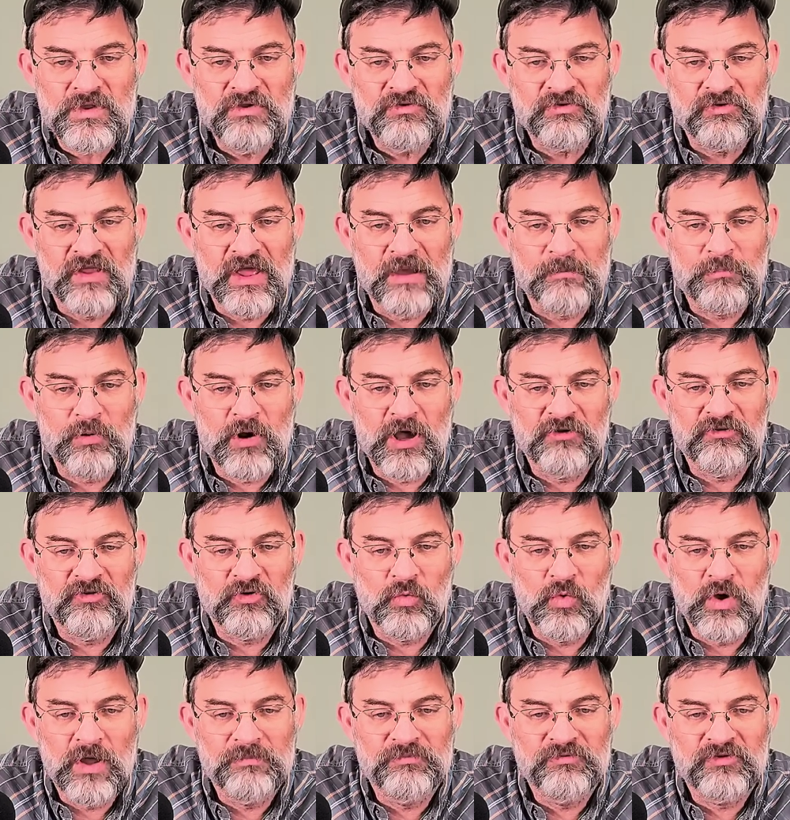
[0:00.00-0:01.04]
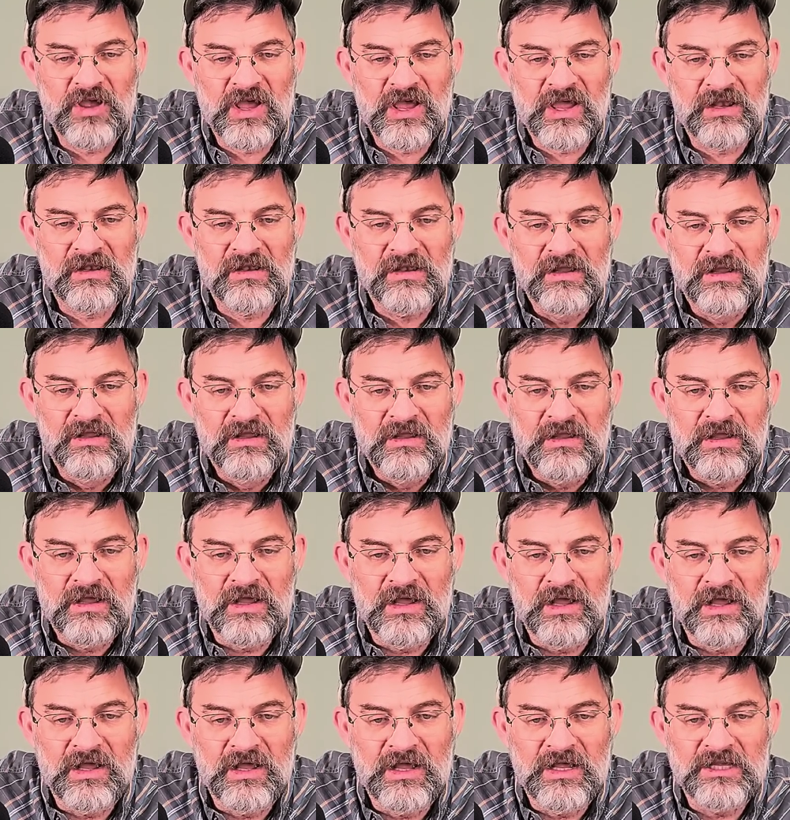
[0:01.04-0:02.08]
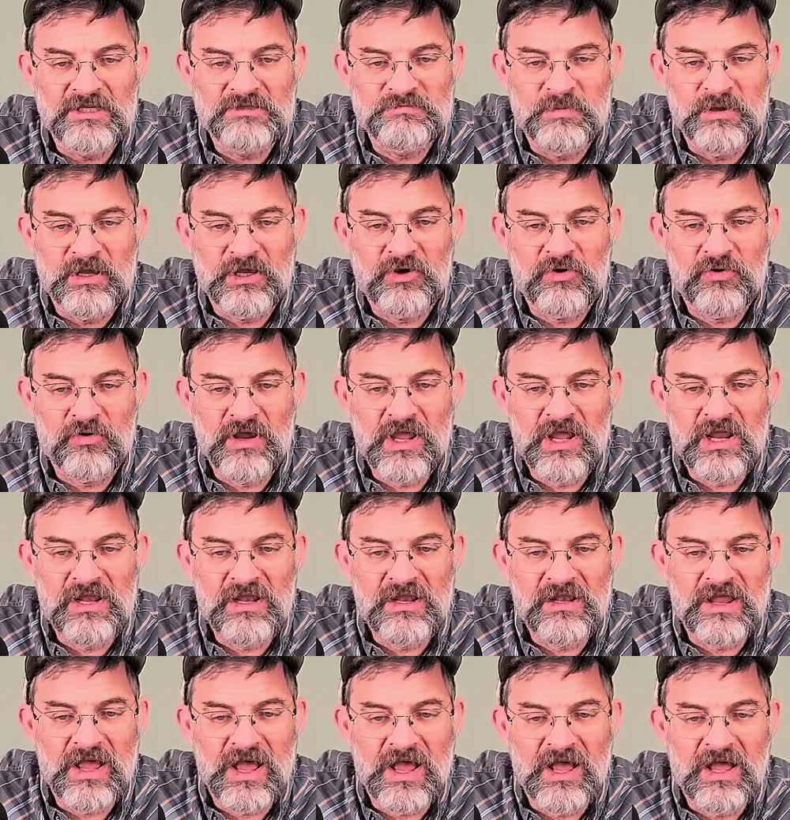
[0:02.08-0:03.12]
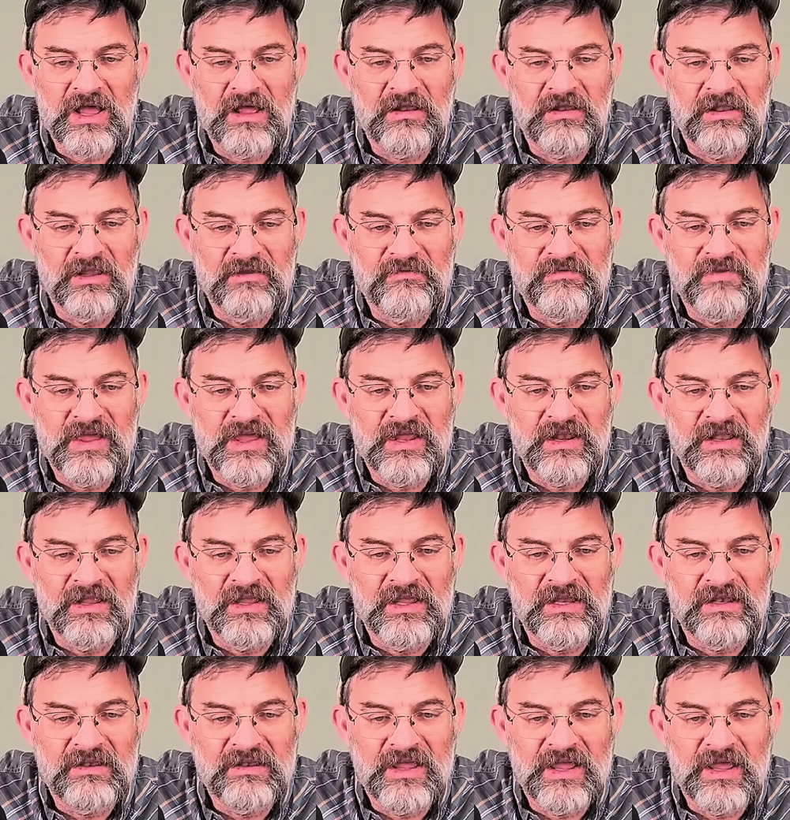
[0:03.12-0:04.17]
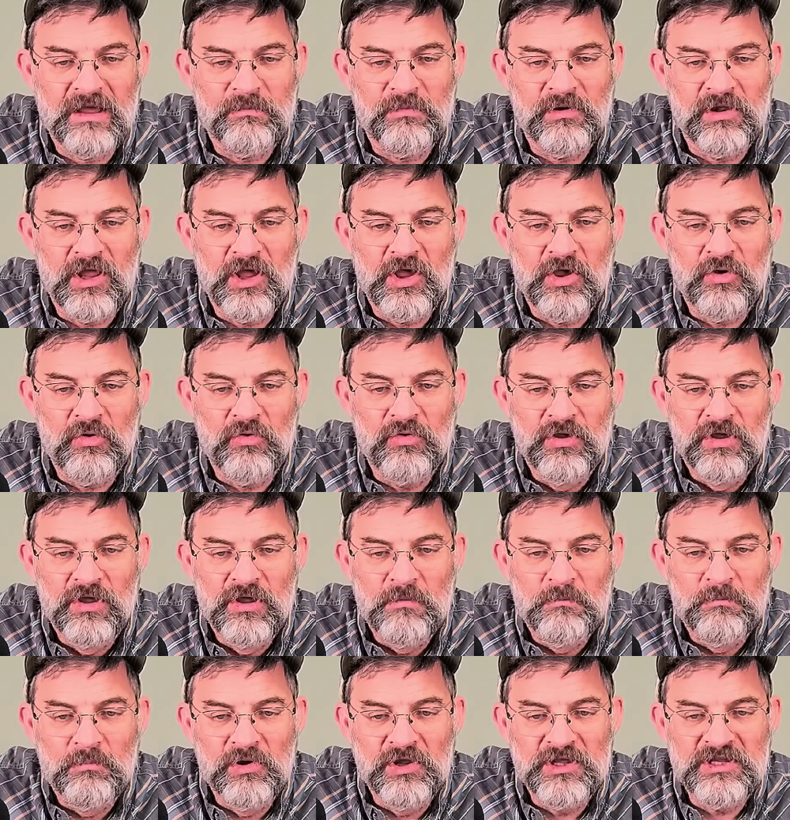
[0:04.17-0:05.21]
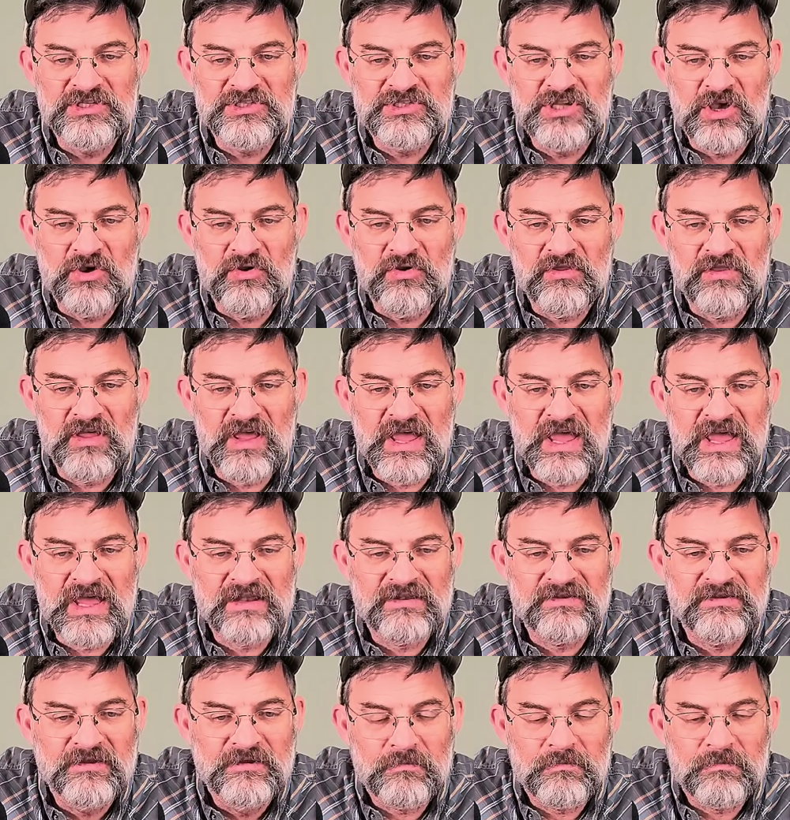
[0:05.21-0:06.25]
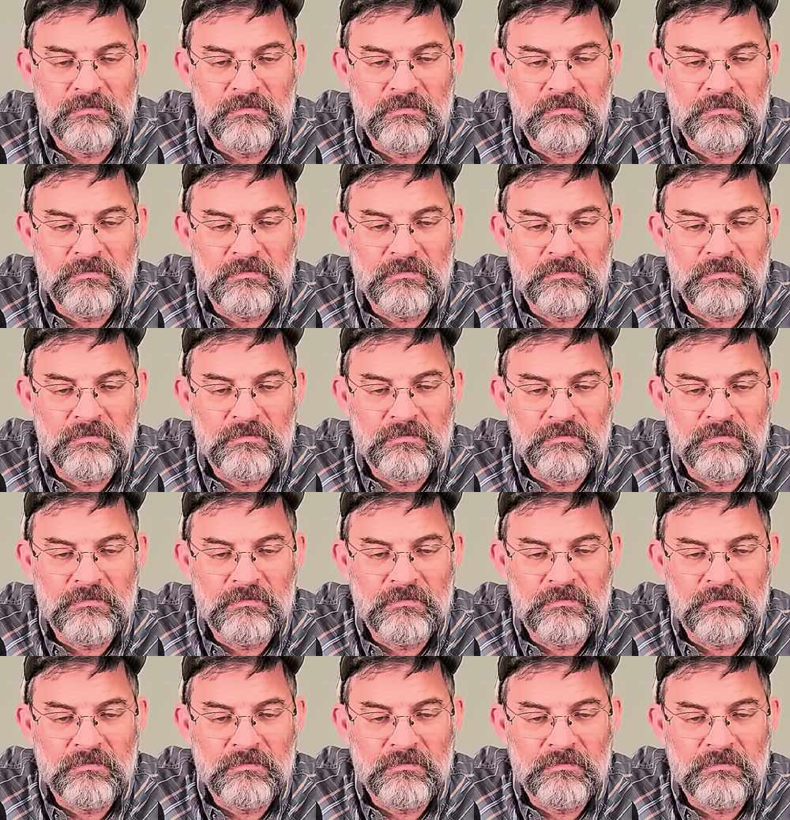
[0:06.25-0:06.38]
So that project website has been created. I'll leave that link down below. Please go to that.